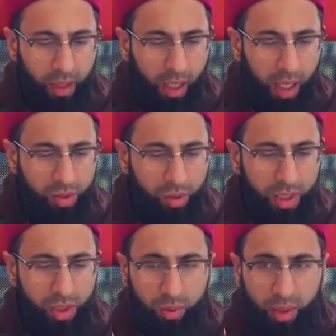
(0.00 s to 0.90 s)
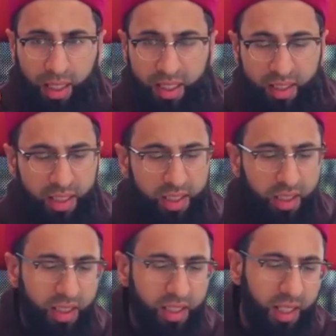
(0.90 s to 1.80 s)
And so this already existed
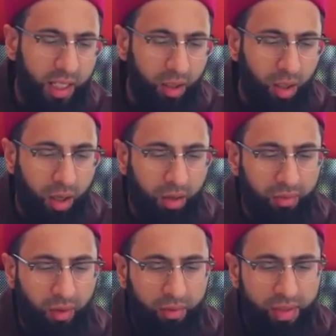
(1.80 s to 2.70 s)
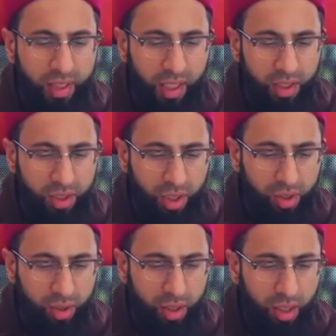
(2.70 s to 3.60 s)
in the second half of the second
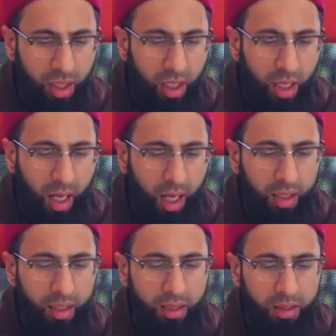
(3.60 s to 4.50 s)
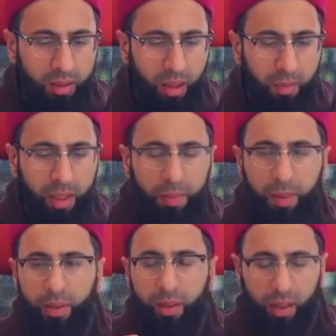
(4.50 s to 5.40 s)
century, and that's many
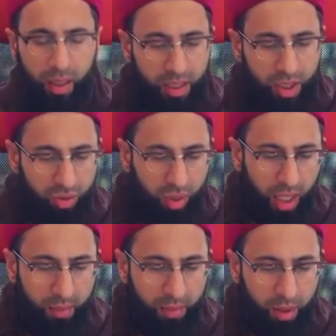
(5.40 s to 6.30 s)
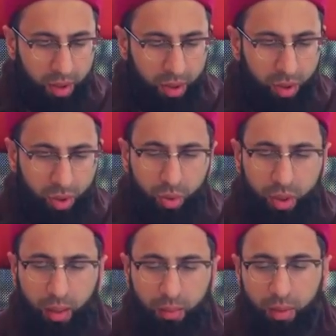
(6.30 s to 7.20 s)
people ascribe to
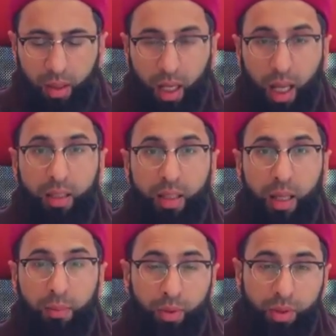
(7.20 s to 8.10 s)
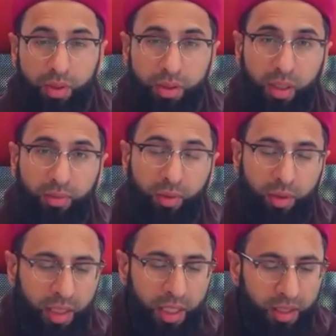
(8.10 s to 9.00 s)
them and their books
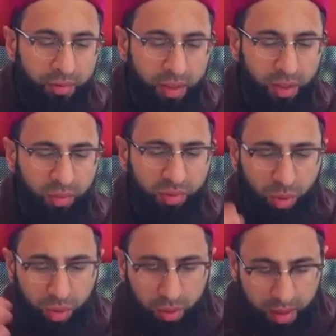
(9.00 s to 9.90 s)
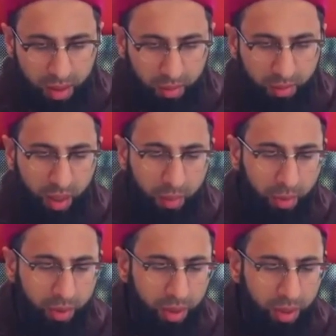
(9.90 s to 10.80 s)
authoritativeness. And we've talked about some of their
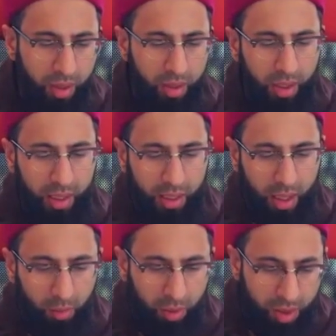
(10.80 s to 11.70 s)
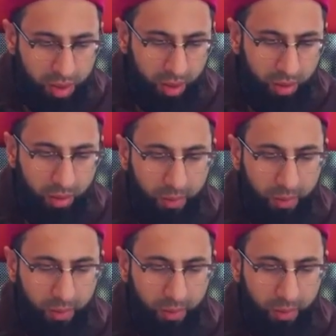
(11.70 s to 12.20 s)
books, the Kitab al-Asr,